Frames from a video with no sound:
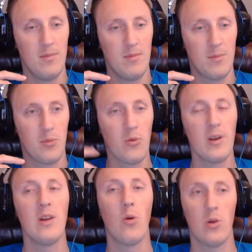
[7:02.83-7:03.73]

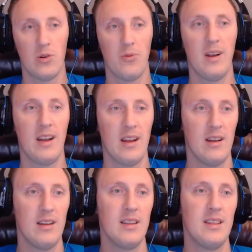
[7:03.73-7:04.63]
pre-ordering
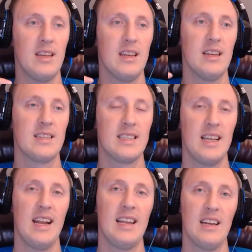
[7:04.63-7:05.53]
the
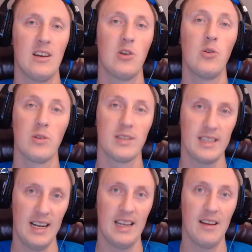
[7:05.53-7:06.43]
Google
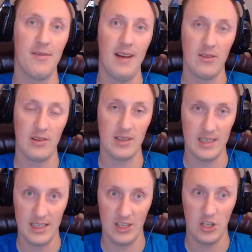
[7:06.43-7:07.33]
Stadia Founders
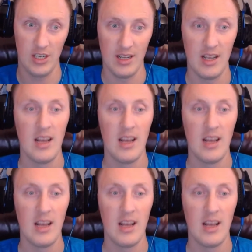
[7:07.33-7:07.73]
Edition,